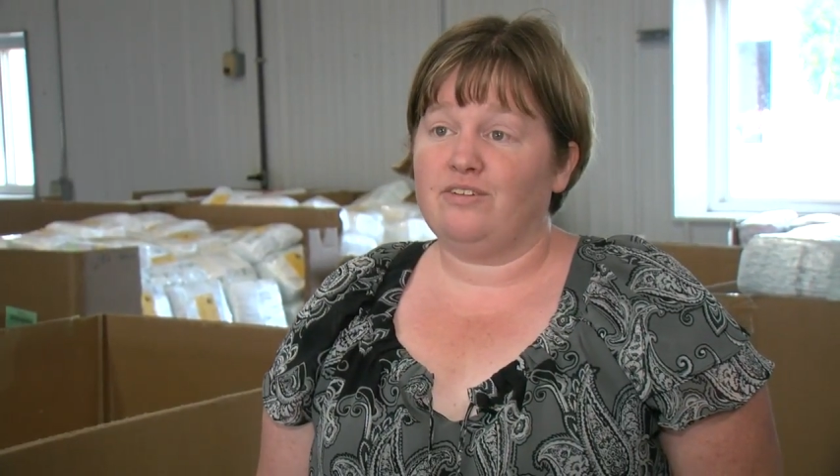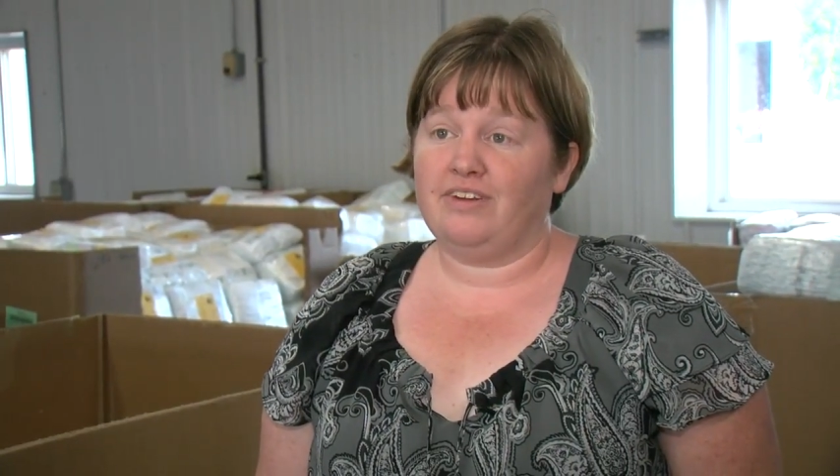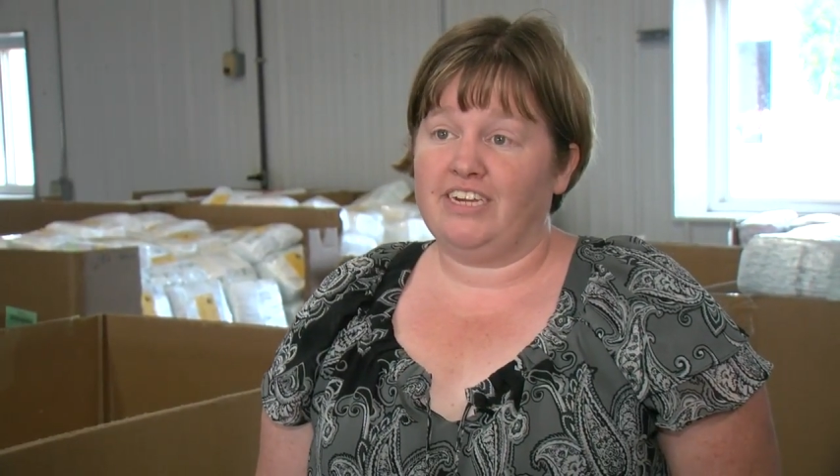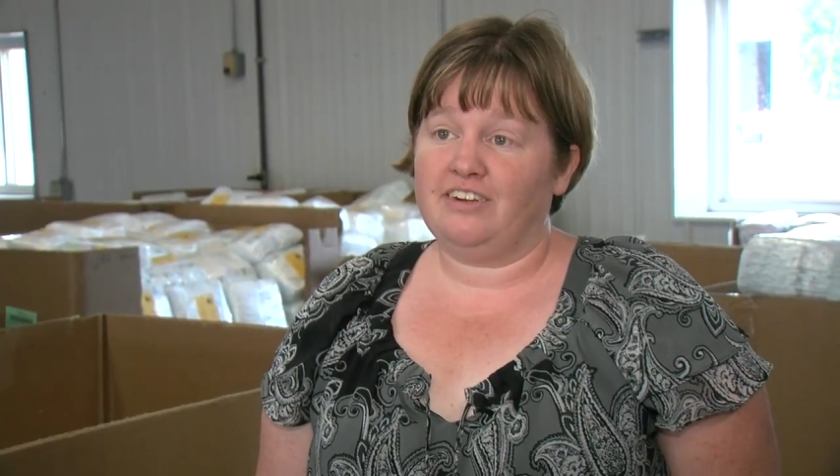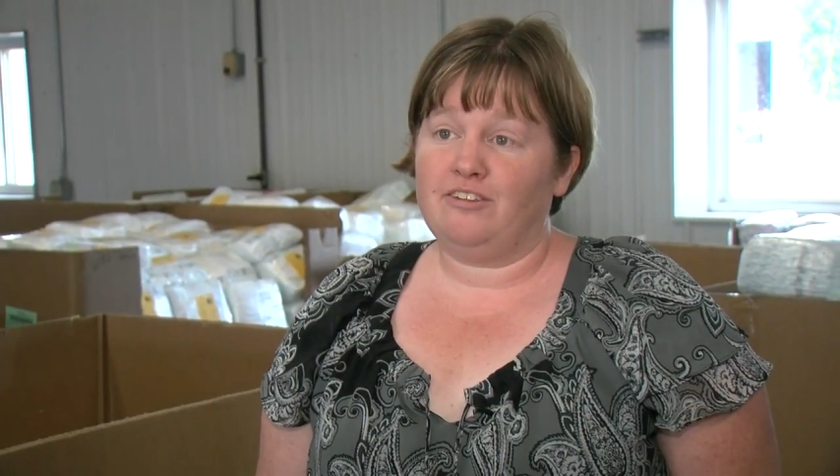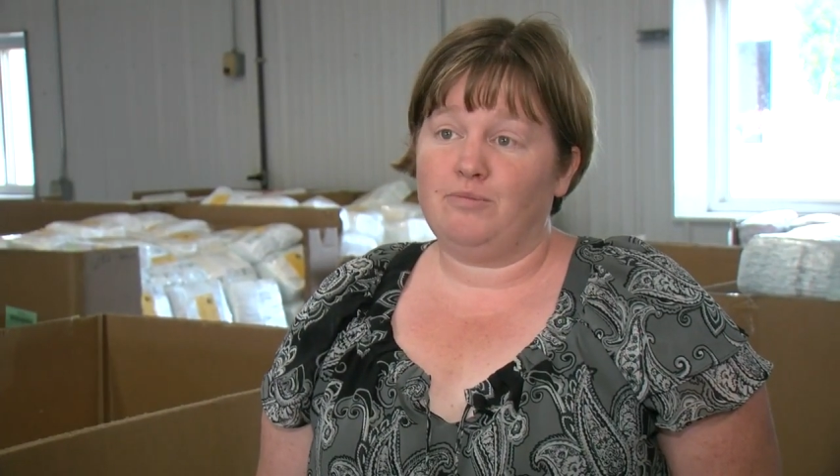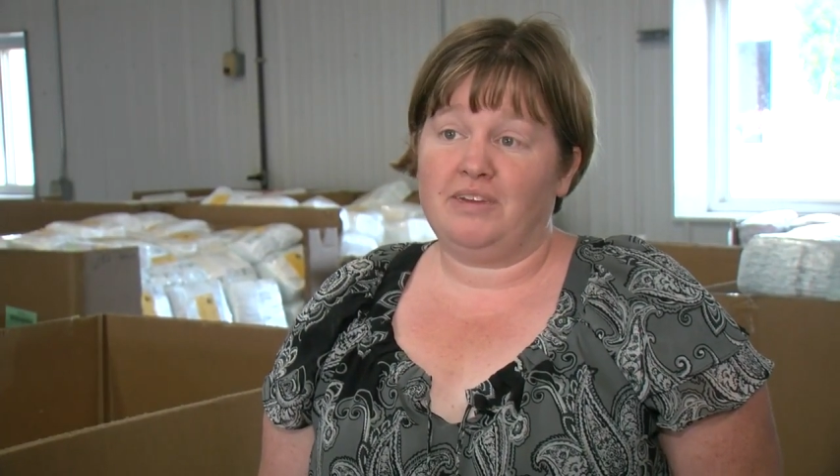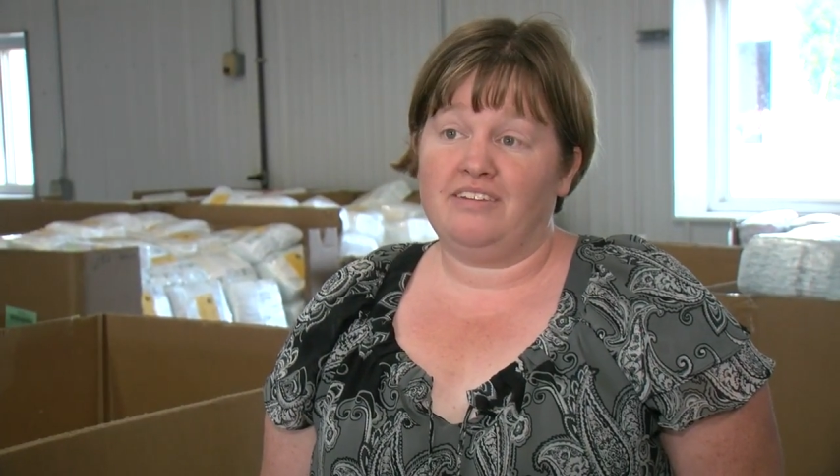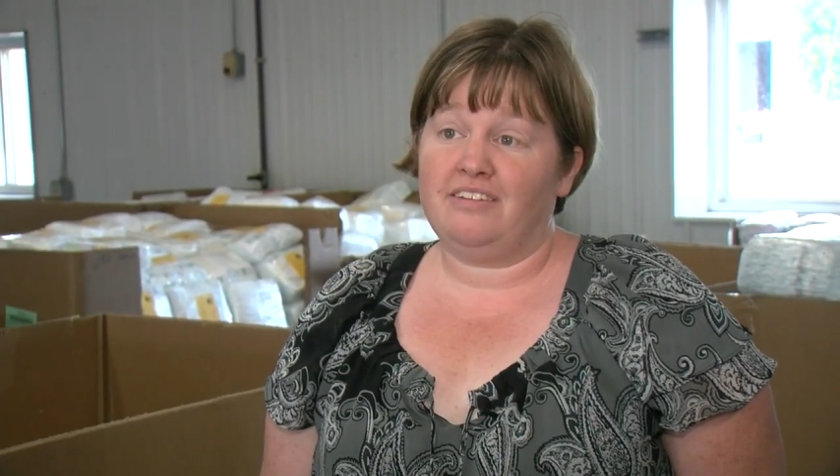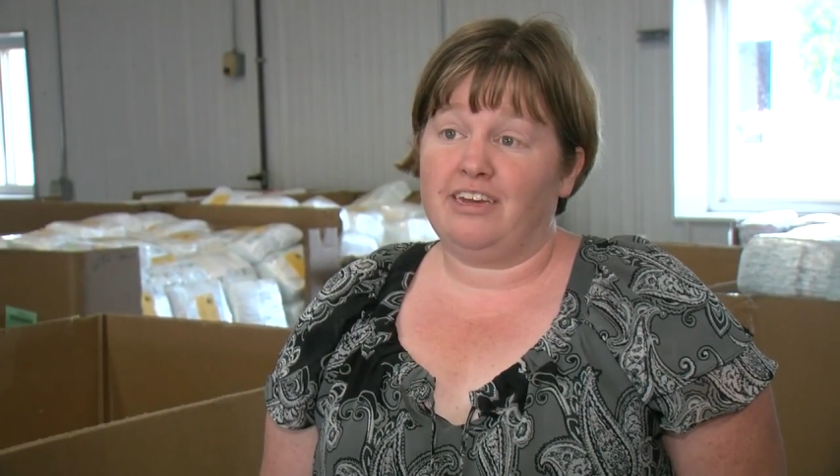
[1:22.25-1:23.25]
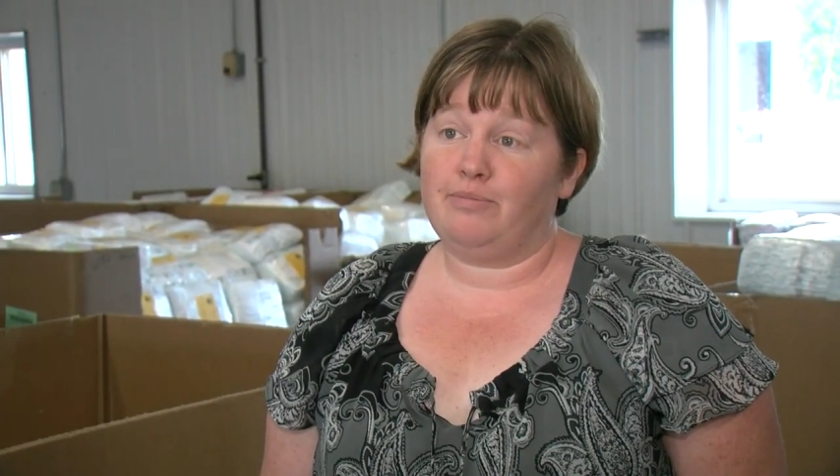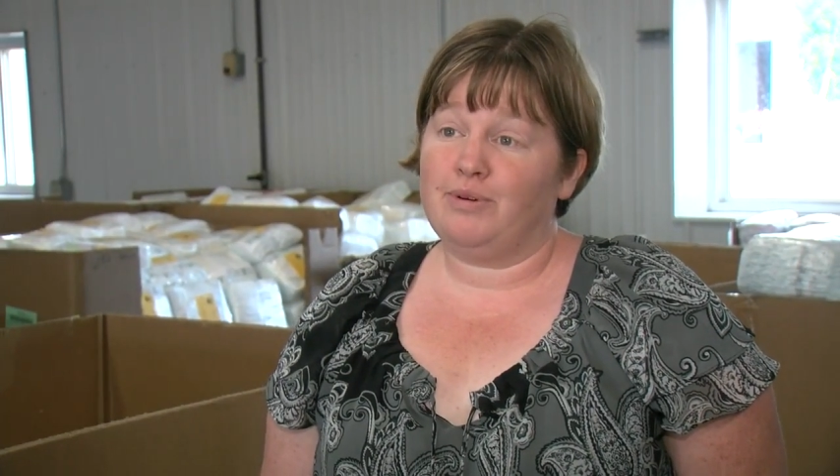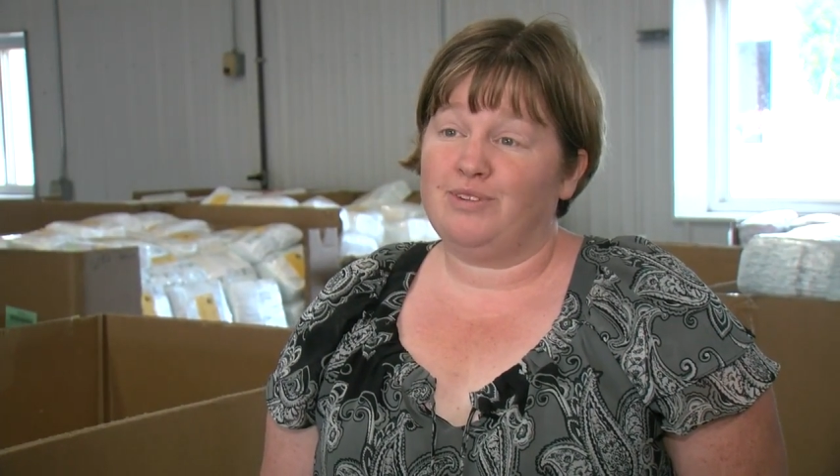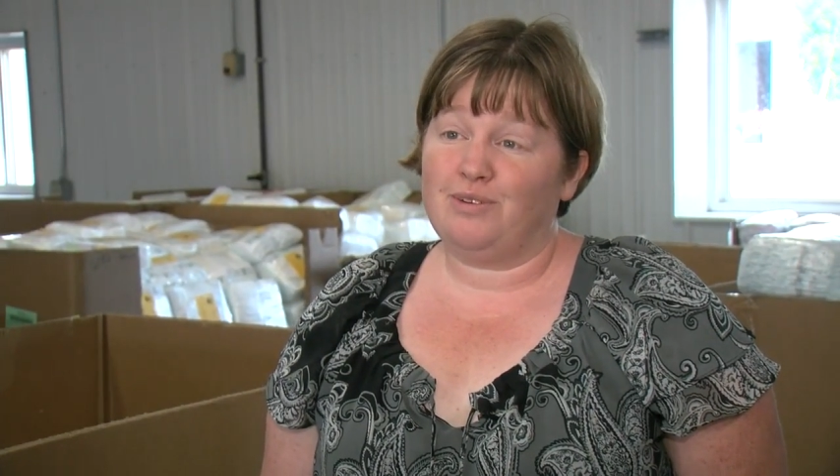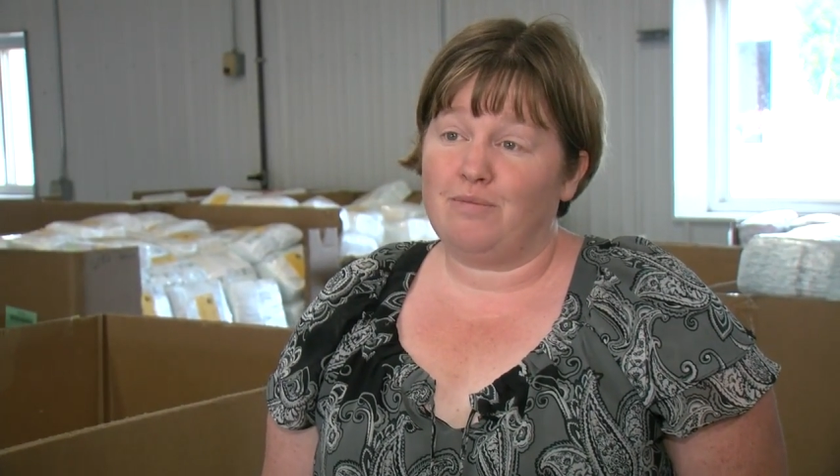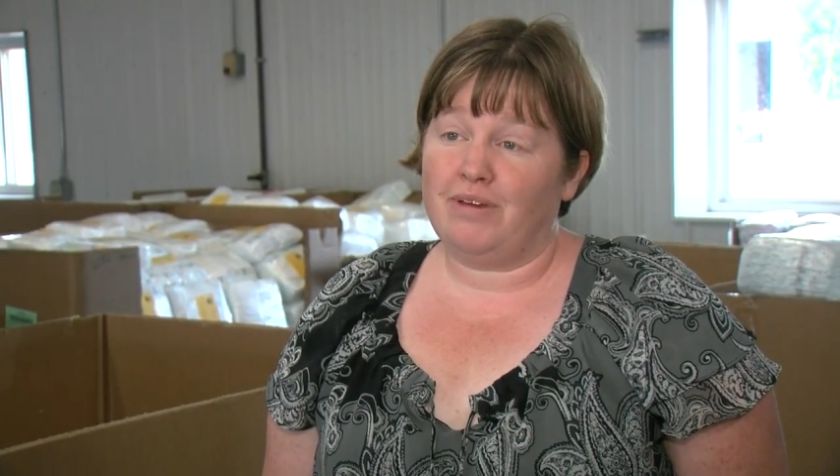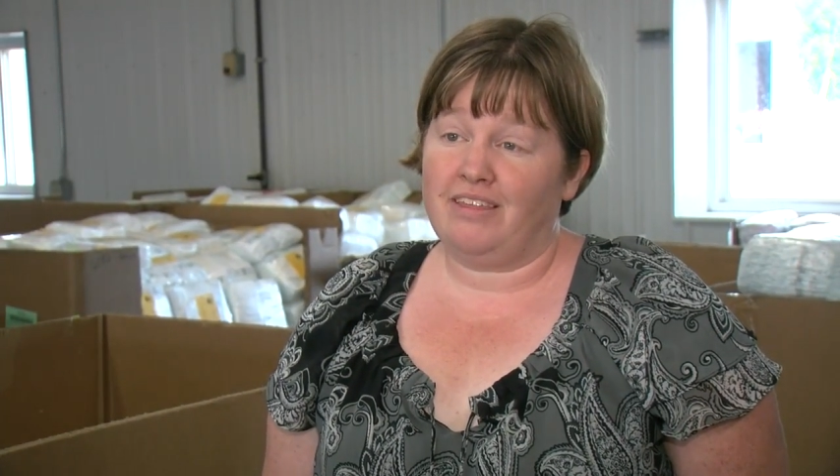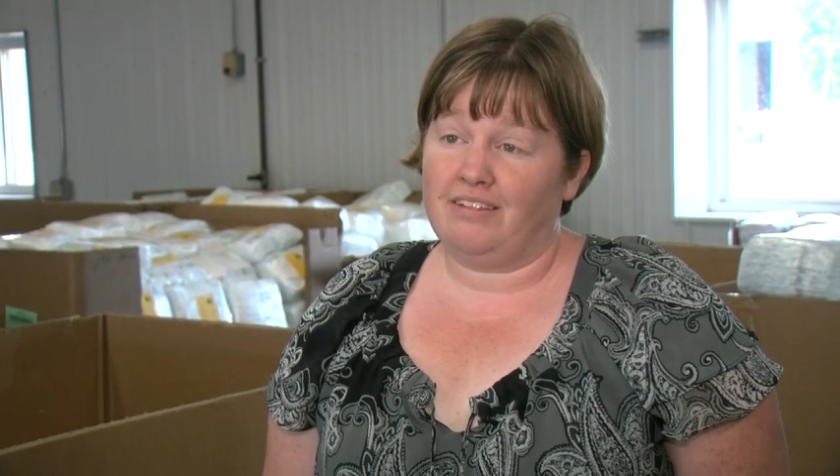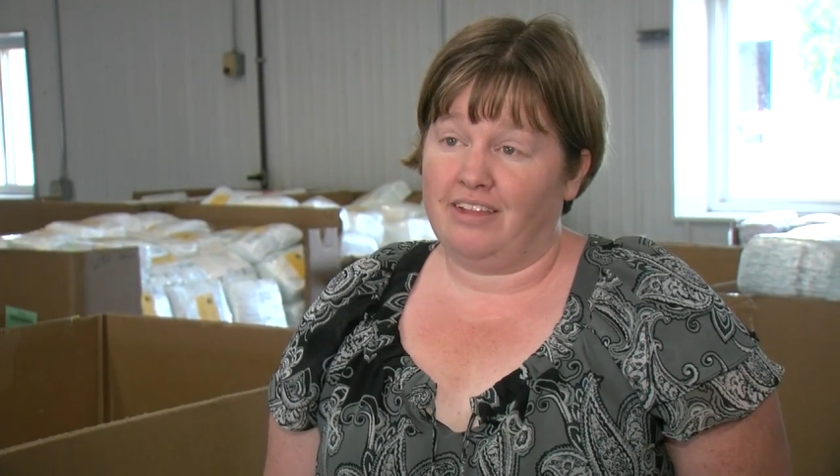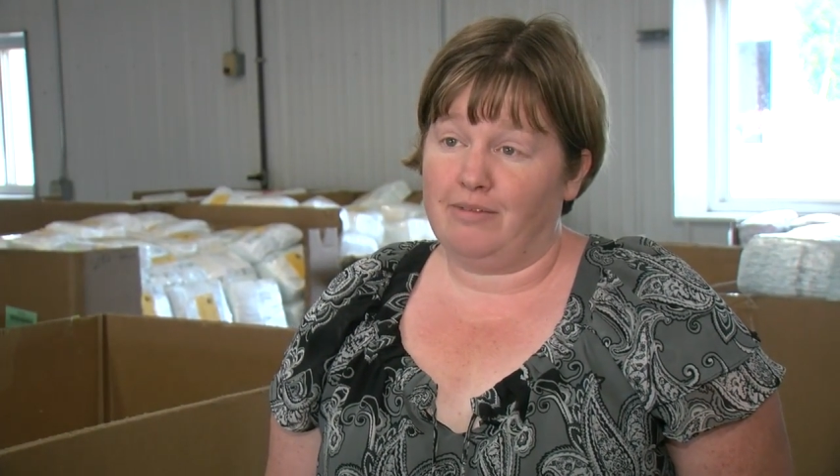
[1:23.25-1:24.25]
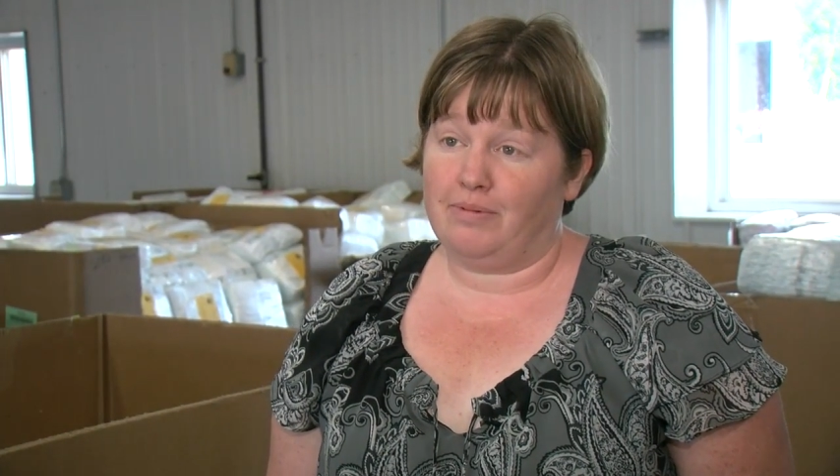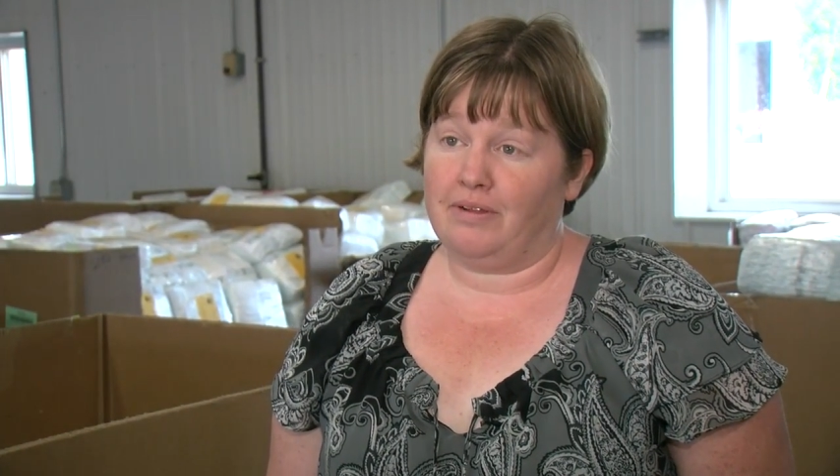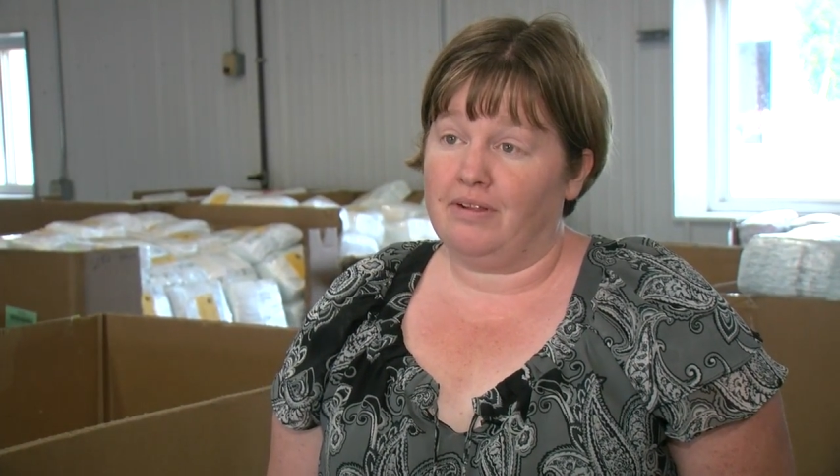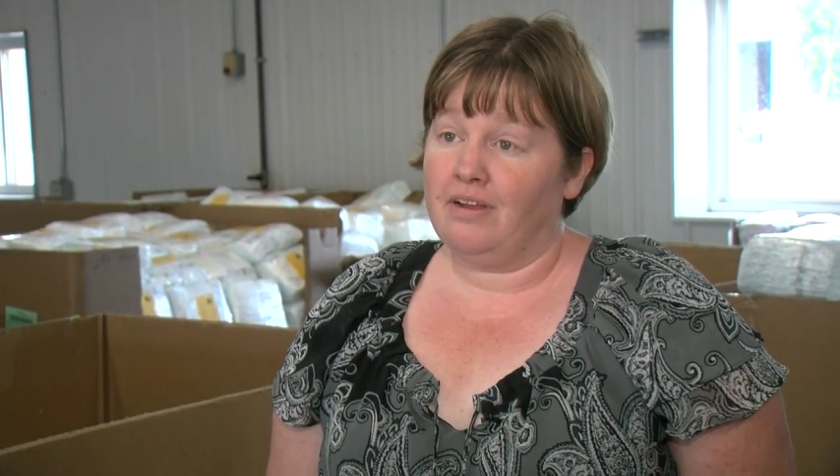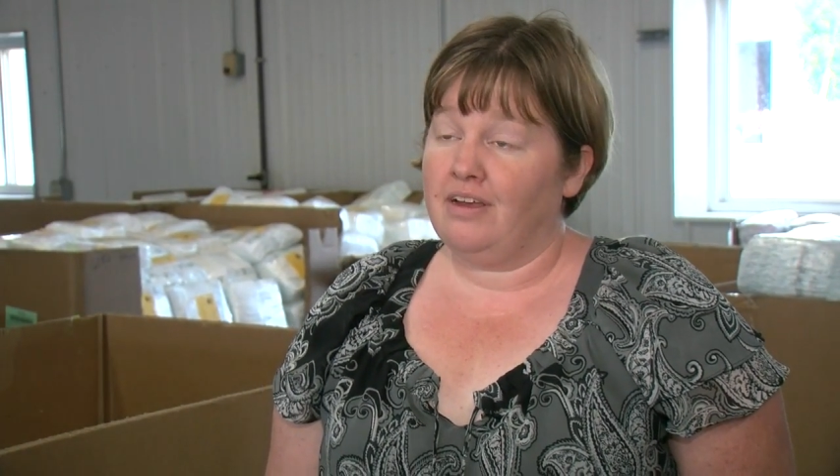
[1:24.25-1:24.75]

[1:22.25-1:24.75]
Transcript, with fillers: donations because diapers don't pay the light bill.